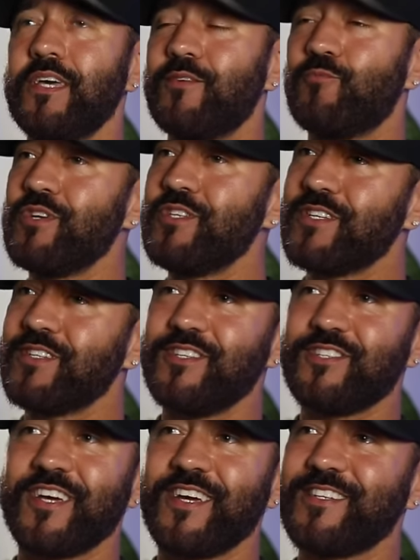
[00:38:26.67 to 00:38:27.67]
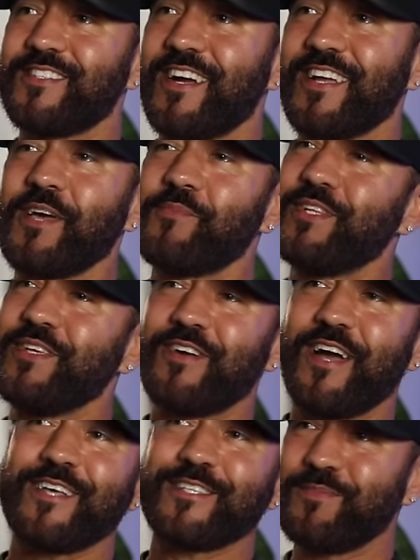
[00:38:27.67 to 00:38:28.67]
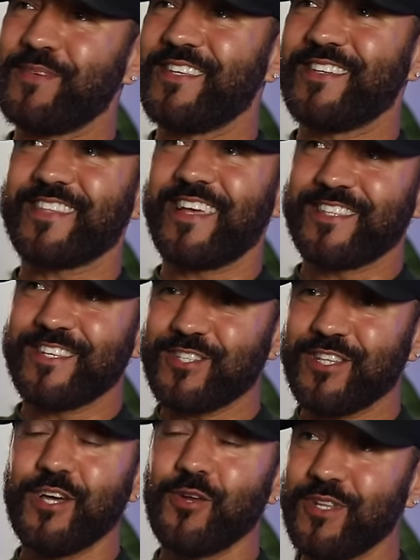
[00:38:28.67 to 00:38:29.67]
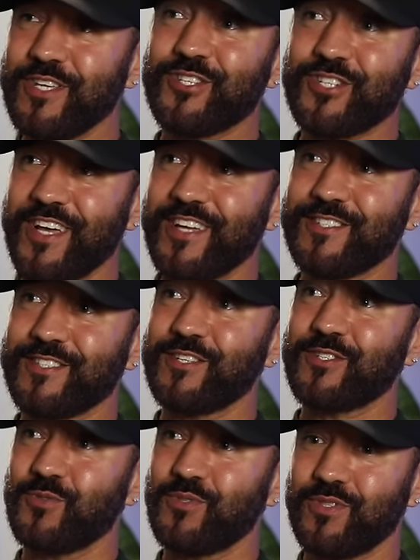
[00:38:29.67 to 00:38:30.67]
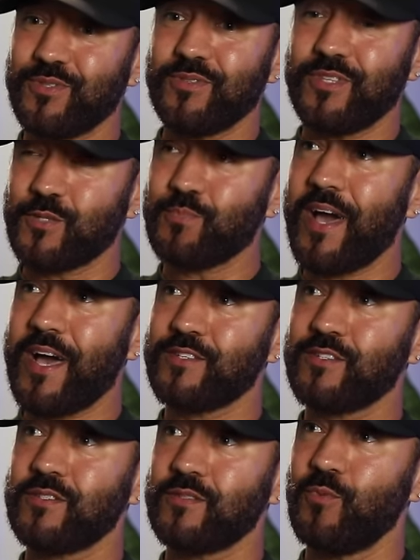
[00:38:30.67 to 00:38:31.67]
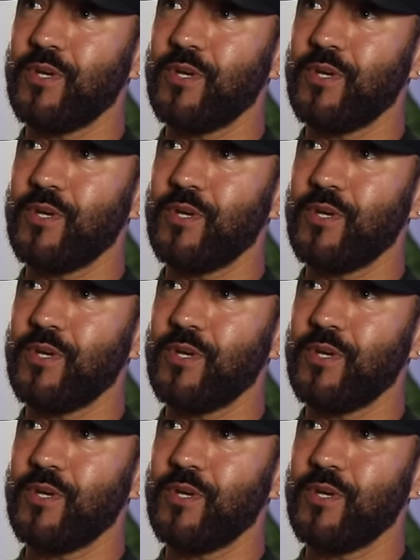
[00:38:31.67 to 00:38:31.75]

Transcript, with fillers: It recently changed. I can't believe you're asking me this. Like this literally changed this, this past